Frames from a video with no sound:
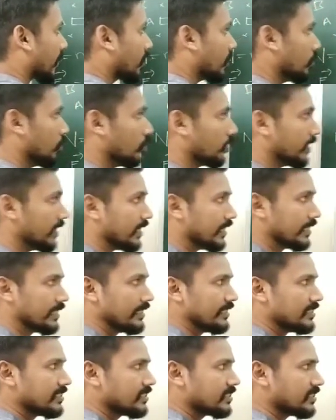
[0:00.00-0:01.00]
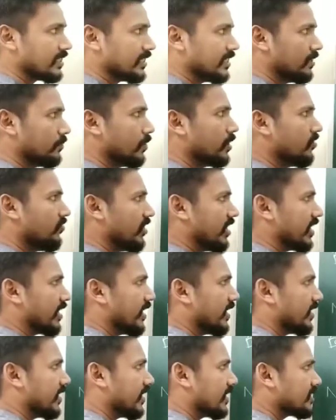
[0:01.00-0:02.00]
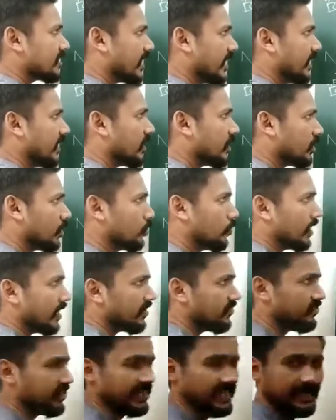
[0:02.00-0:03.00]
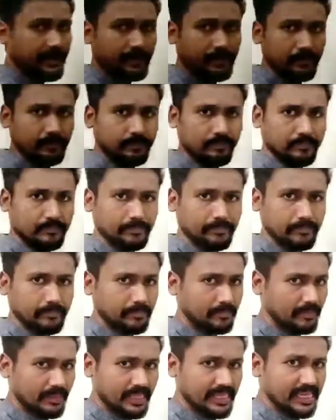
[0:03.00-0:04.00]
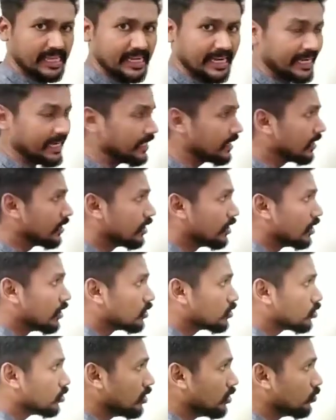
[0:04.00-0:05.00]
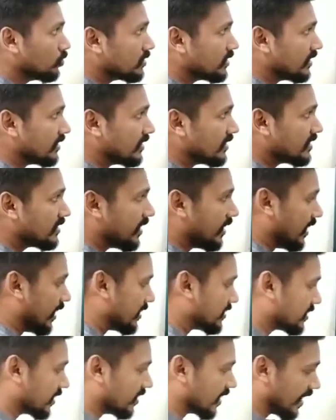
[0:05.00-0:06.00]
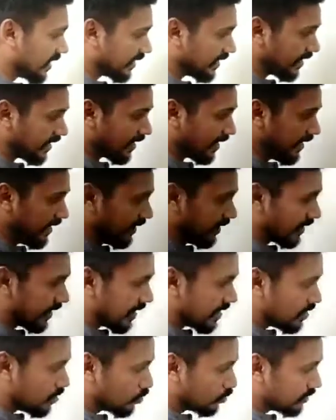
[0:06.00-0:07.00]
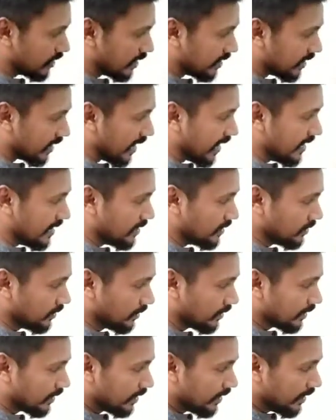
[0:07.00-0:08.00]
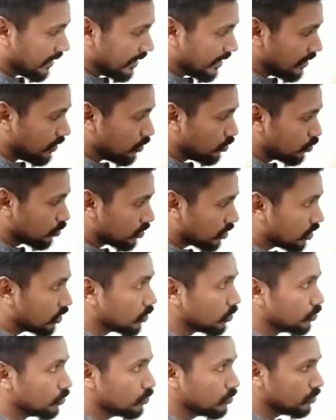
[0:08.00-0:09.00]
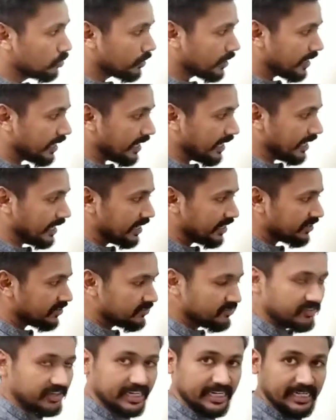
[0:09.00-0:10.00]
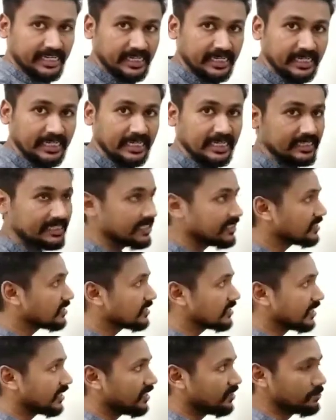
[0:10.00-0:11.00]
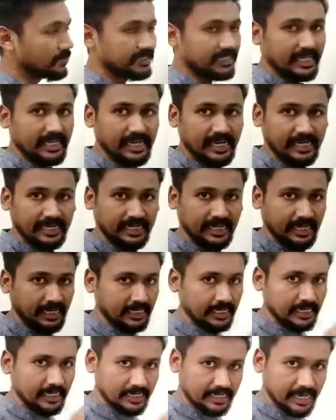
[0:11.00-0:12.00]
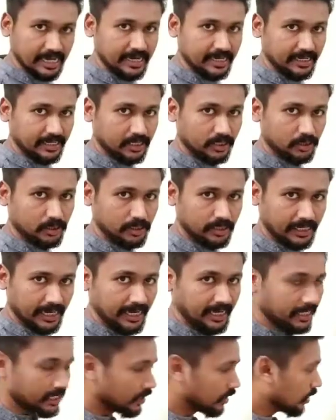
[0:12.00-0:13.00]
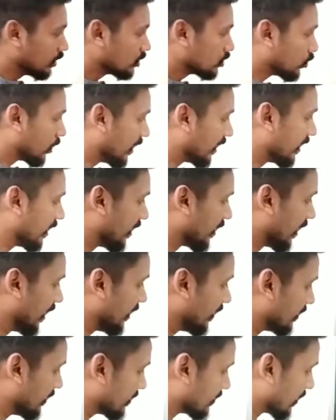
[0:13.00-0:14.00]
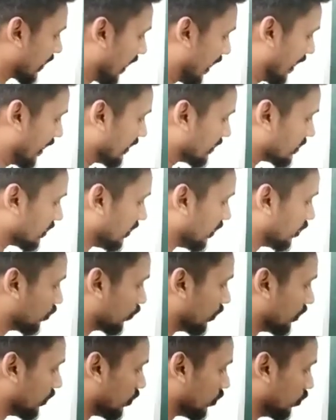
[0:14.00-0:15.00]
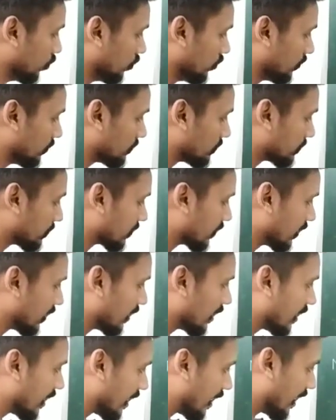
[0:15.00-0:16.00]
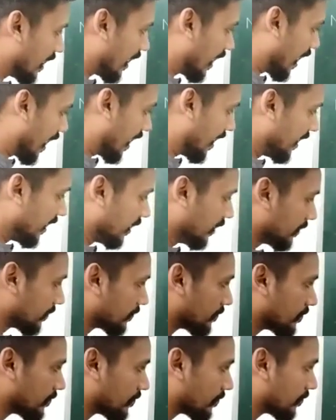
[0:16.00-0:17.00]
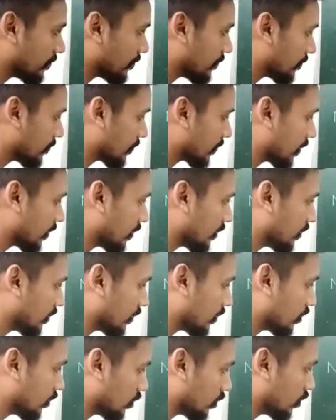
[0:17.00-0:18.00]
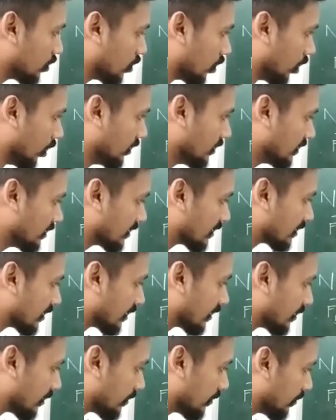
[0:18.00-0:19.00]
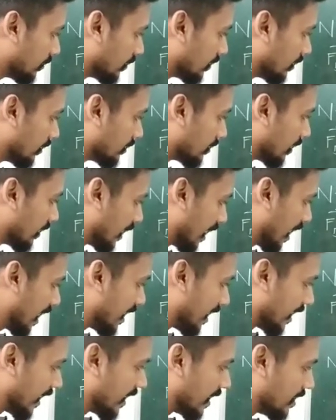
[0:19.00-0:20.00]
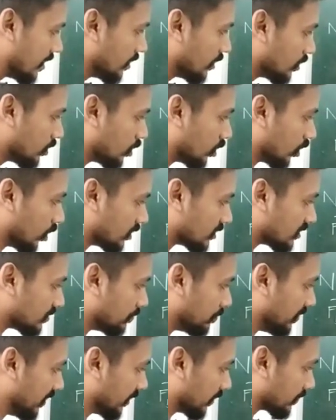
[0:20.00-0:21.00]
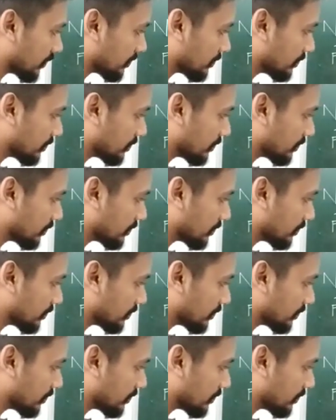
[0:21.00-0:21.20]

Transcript: Okay, this is nothing but we can write it as NQ AVD. Right? So using this relation I can write, I that N into Q AVD, this is nothing but electric current. Right? So I can write this as equal to I cross IL cross B.